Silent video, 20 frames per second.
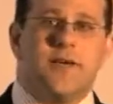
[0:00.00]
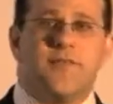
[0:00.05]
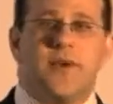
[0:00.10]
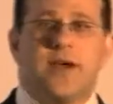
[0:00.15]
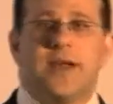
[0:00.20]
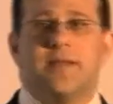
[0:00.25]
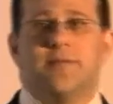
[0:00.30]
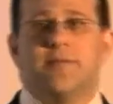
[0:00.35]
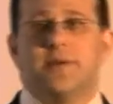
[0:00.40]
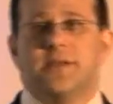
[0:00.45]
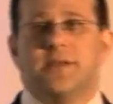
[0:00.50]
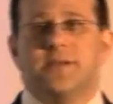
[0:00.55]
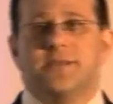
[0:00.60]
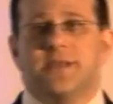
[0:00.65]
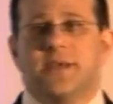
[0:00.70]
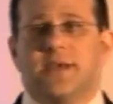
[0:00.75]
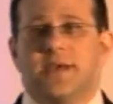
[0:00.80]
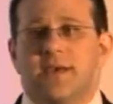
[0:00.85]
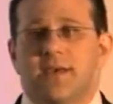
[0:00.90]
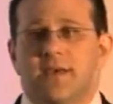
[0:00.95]

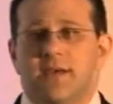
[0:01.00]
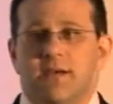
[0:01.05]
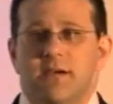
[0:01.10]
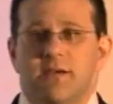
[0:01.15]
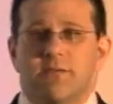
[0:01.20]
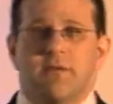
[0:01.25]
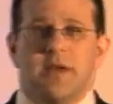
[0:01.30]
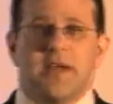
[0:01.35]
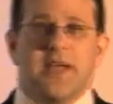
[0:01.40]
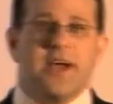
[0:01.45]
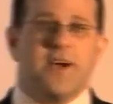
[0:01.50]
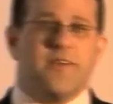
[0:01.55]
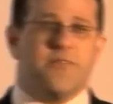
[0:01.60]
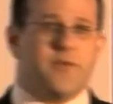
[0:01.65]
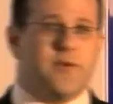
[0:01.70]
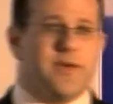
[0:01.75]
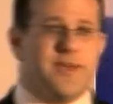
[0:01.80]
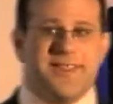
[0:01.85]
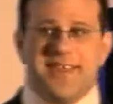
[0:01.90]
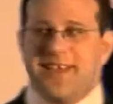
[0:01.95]
availability,
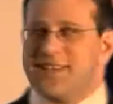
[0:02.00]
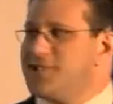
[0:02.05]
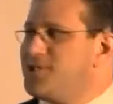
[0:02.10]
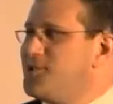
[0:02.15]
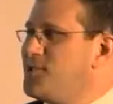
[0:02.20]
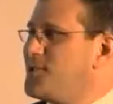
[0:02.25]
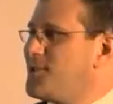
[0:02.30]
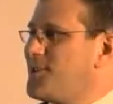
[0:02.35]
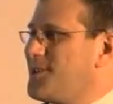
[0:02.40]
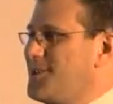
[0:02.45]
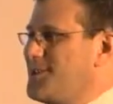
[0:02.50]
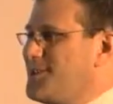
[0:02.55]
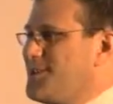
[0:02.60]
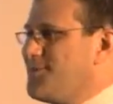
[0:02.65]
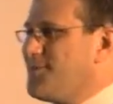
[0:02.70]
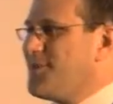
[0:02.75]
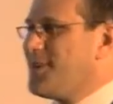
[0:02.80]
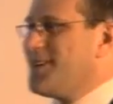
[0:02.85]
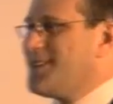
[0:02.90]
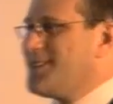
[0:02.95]
recovery. That's not going to
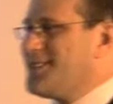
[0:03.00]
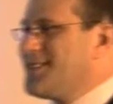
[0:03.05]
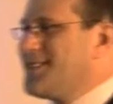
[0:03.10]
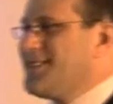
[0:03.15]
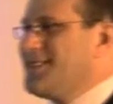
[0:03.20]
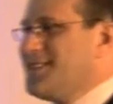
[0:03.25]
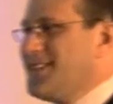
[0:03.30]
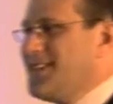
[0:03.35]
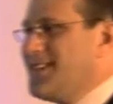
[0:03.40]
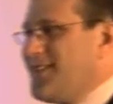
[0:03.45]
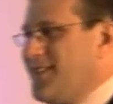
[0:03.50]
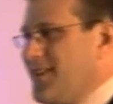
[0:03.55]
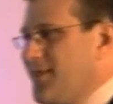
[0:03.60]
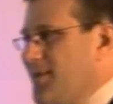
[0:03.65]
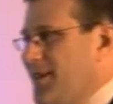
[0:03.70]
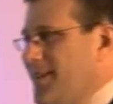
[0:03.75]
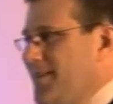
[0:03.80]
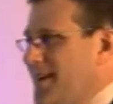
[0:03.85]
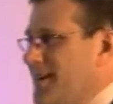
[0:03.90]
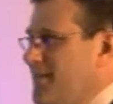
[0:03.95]
surprise you considering
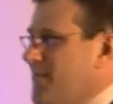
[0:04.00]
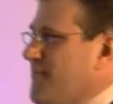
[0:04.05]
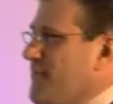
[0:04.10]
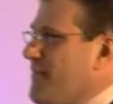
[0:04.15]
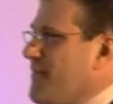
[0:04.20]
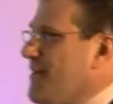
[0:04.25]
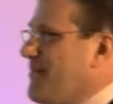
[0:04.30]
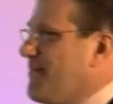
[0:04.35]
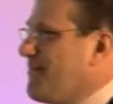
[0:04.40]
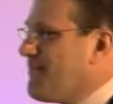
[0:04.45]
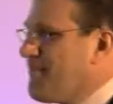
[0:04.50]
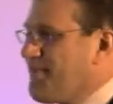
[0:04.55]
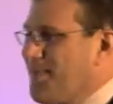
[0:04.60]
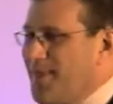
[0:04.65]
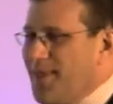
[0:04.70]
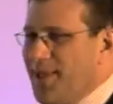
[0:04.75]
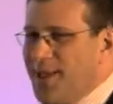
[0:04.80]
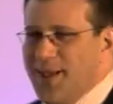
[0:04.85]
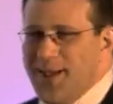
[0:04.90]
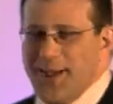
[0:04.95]
where I'm from.
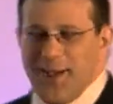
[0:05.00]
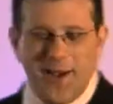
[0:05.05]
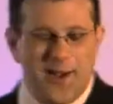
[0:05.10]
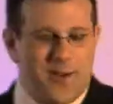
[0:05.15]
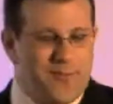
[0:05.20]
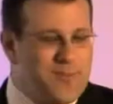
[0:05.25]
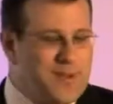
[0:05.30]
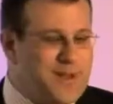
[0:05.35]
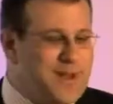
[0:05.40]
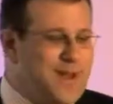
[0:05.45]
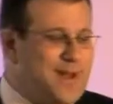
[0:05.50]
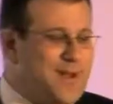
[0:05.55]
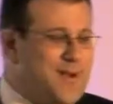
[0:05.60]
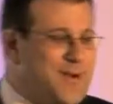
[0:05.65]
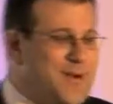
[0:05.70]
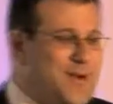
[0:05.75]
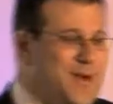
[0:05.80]
But